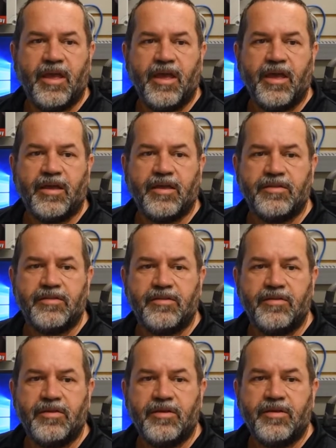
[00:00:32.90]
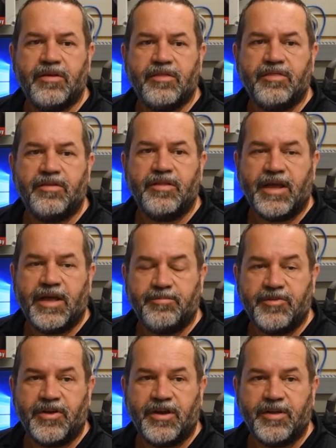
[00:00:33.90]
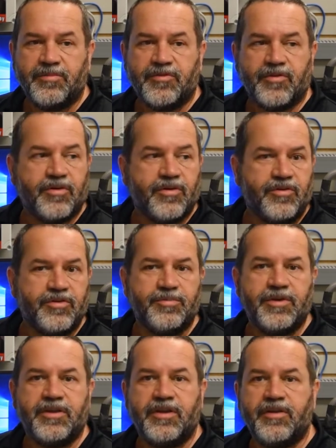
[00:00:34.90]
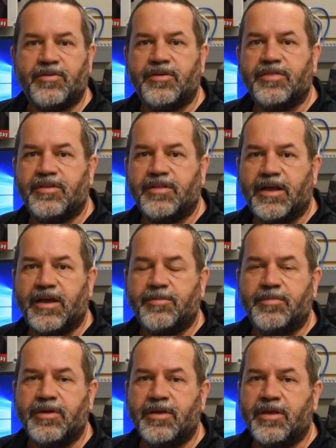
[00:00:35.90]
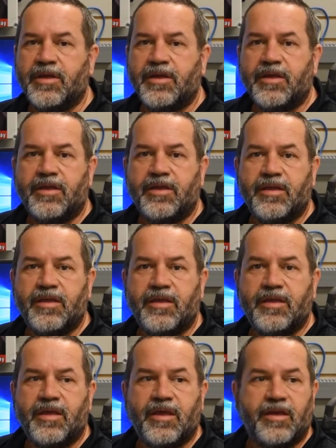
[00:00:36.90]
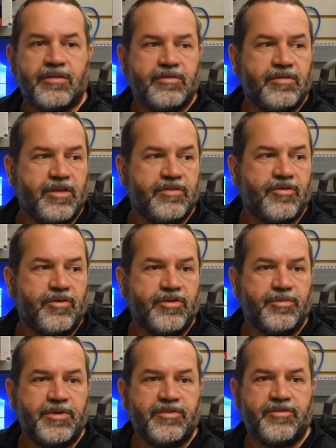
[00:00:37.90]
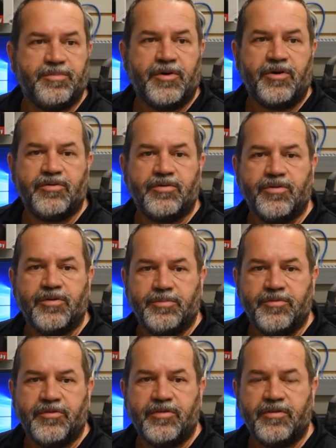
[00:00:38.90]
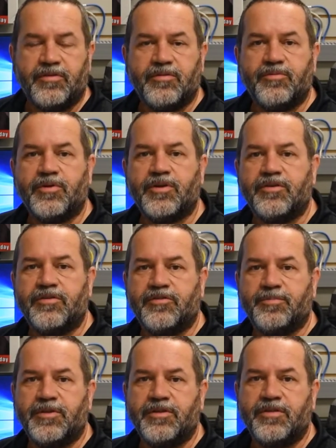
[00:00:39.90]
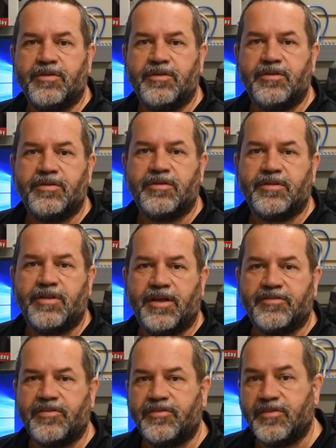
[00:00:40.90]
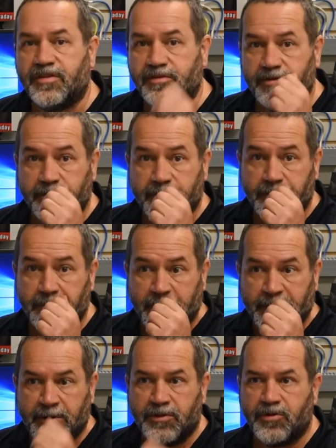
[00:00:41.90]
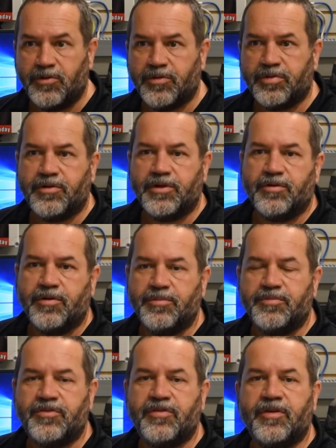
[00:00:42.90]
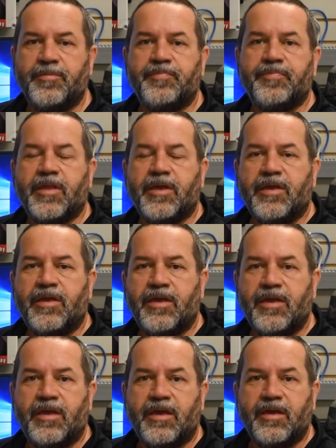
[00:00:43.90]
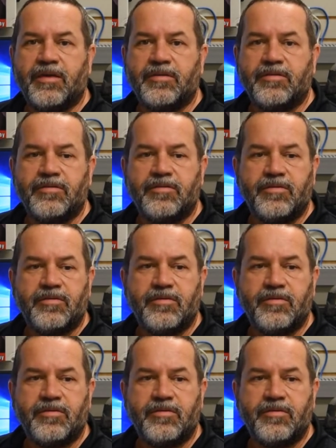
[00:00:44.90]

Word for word: and the lab times are going to be here in the lab and it's going to be small groups. We're going to split the classes into two or three groups and